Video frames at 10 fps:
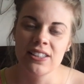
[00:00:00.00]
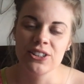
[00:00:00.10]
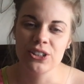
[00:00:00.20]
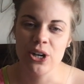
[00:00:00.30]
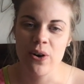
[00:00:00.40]

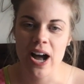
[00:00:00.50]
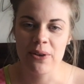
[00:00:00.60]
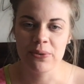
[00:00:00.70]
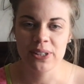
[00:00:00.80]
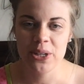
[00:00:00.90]
So
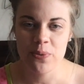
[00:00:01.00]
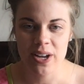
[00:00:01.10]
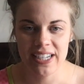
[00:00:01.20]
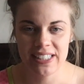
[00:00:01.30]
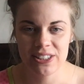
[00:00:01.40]
I really
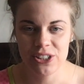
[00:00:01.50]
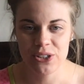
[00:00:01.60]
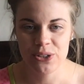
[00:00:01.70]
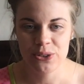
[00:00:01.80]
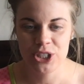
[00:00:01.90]
wanted
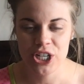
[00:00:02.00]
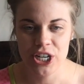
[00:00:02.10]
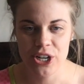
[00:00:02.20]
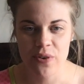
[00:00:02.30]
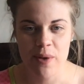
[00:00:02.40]
to
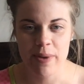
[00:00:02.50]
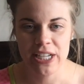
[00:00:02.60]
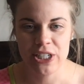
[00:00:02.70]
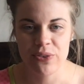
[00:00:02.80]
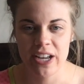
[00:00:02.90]
cheer you up
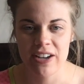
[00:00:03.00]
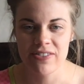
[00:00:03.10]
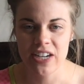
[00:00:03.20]
by doing a